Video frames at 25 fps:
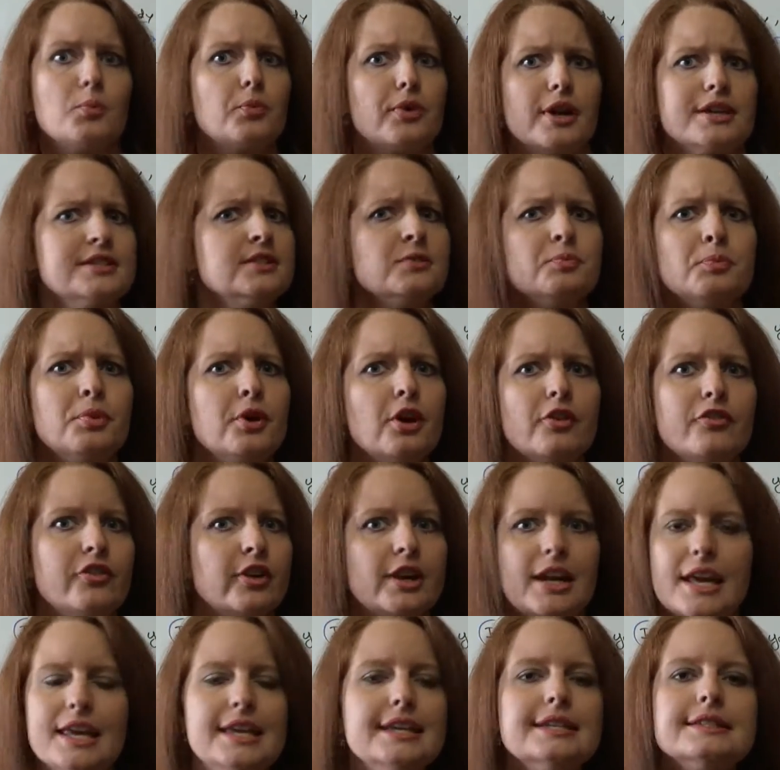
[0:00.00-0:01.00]
Present
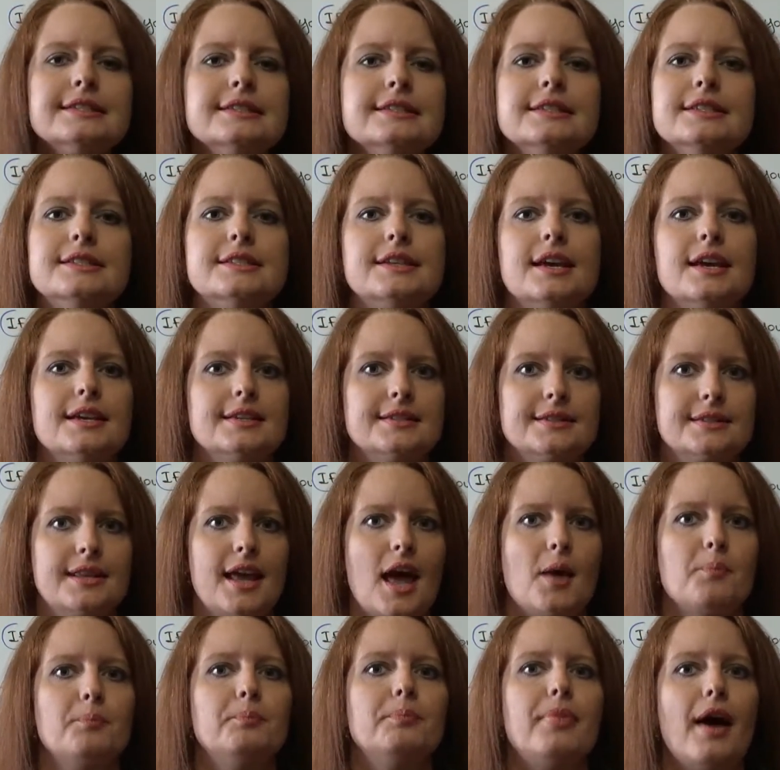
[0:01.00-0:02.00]
perfect isn't a
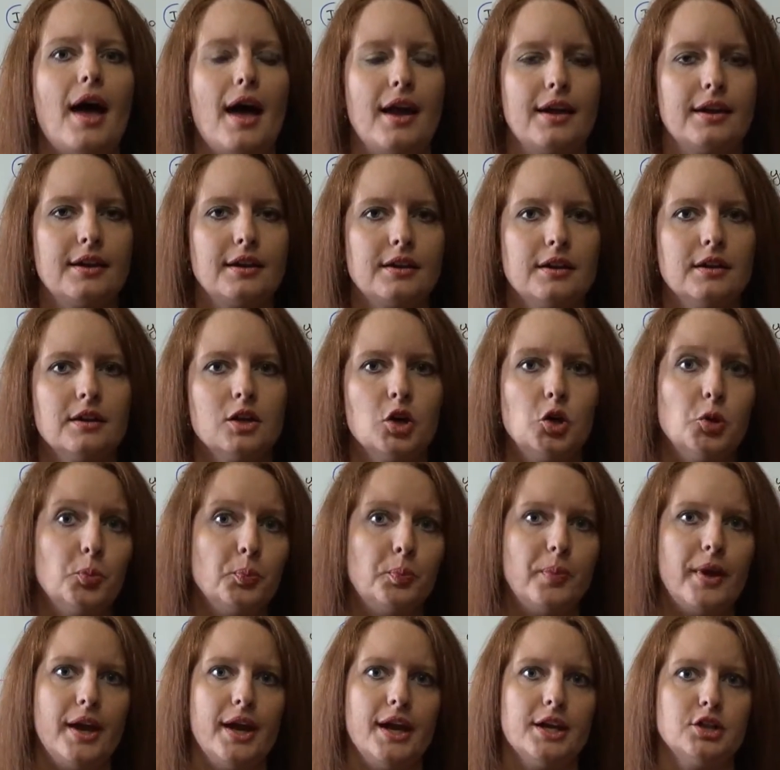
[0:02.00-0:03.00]
step back
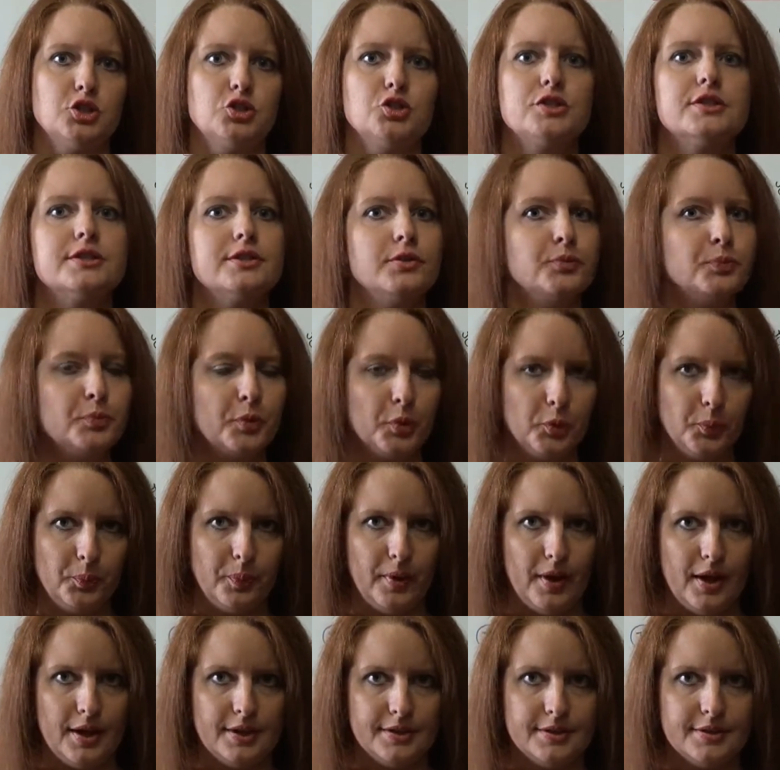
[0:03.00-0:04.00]
compared to simple
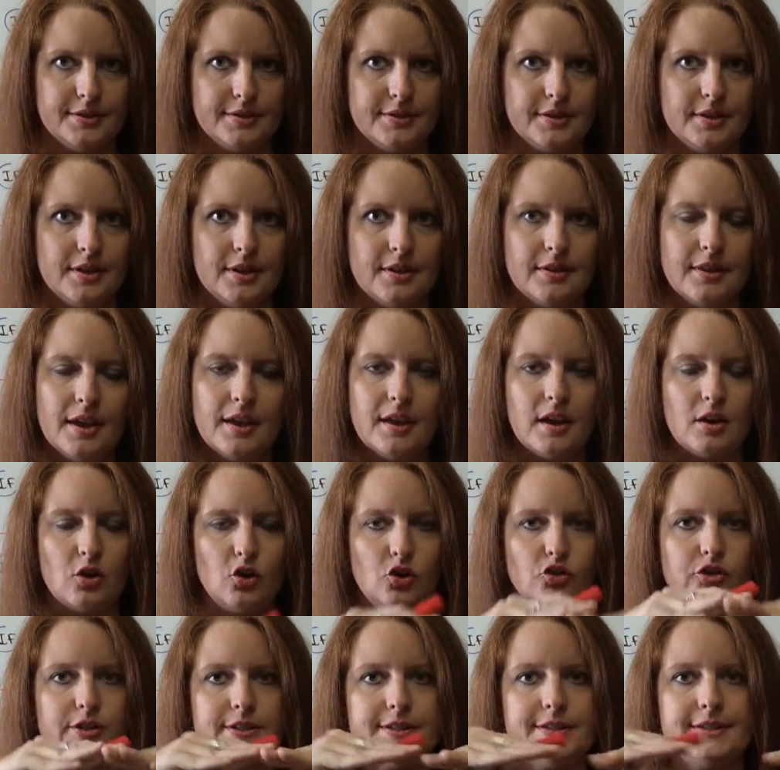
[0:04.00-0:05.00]
past. They
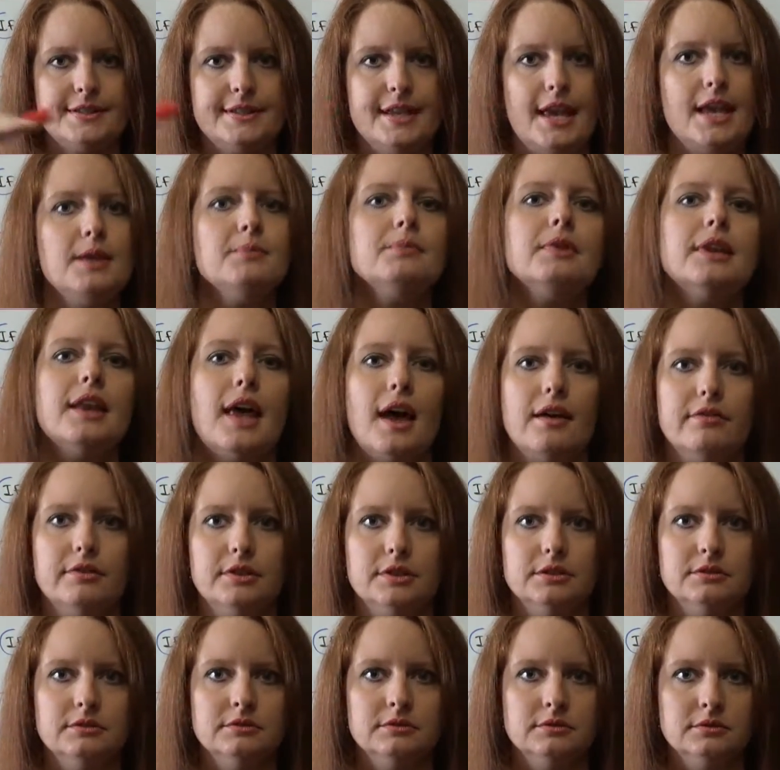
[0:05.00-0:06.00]
are on the same
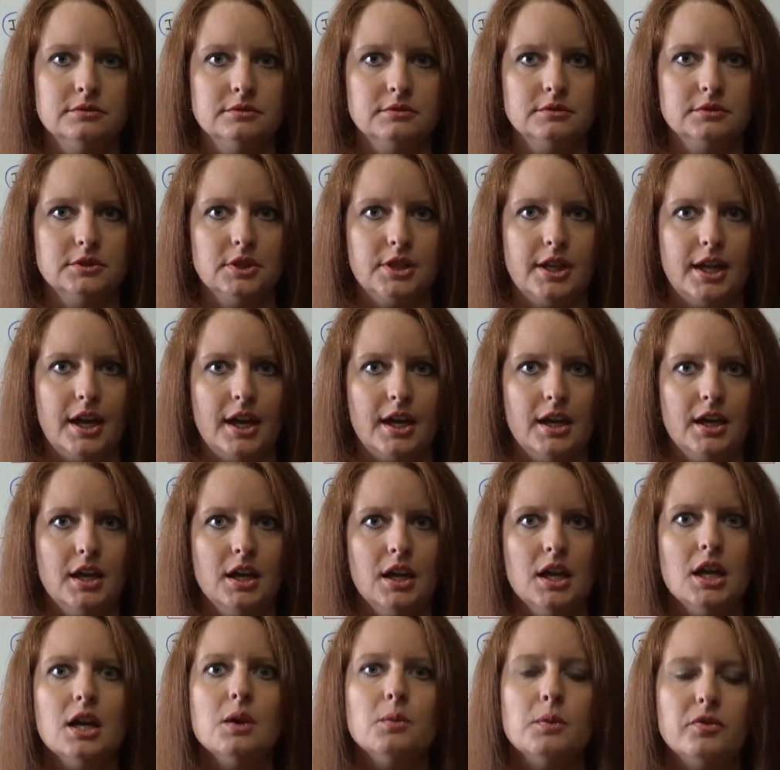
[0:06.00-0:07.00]
level.
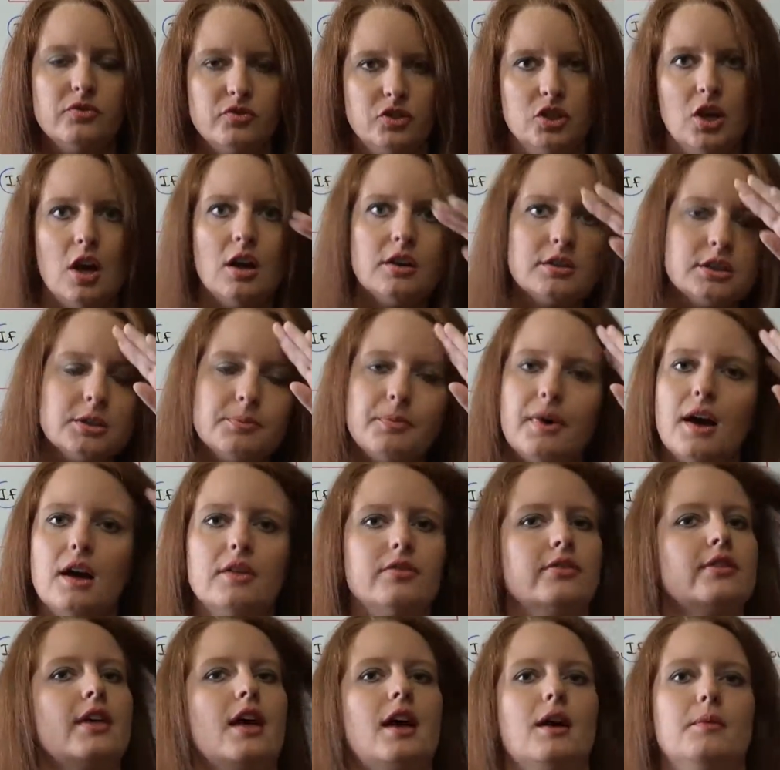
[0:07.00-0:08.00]
Okay, we've talked
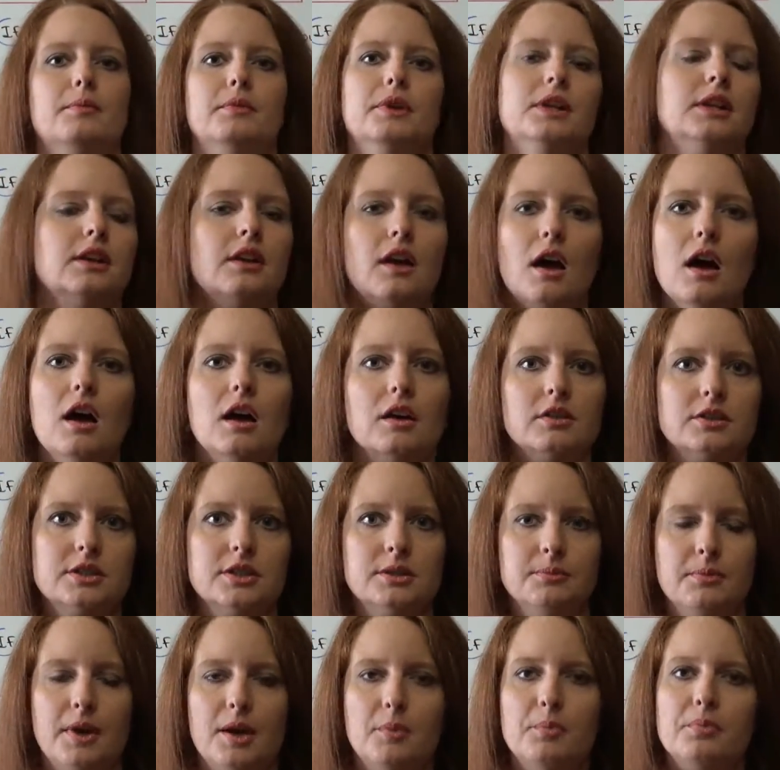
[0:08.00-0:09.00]
about them a
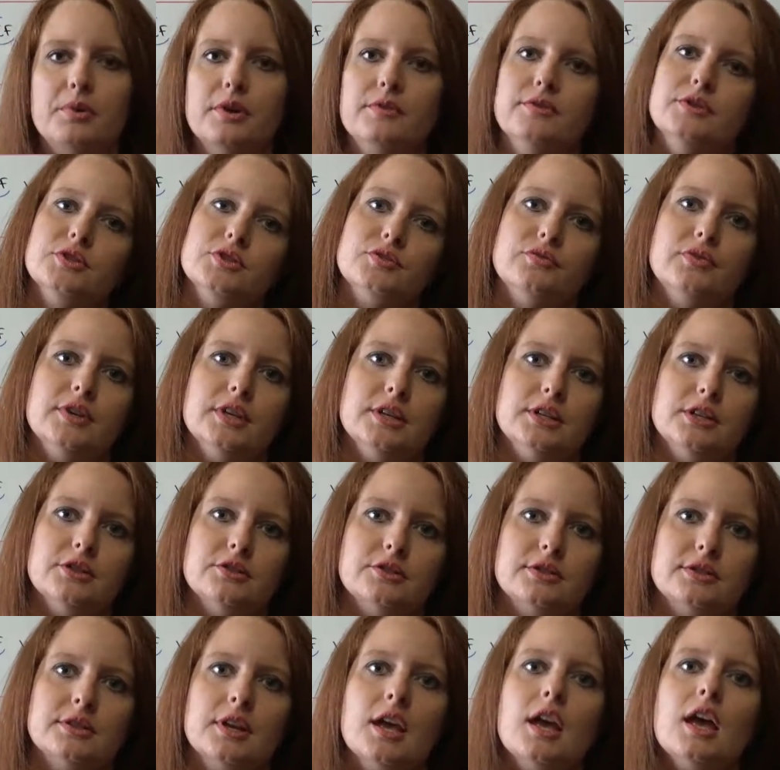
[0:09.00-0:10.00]
lot in my previous
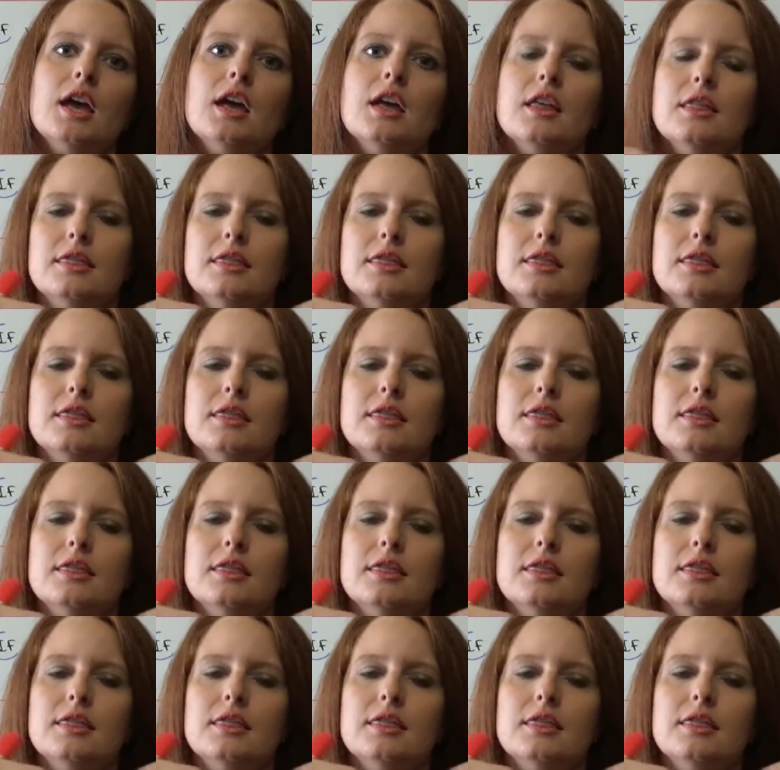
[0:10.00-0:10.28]
videos.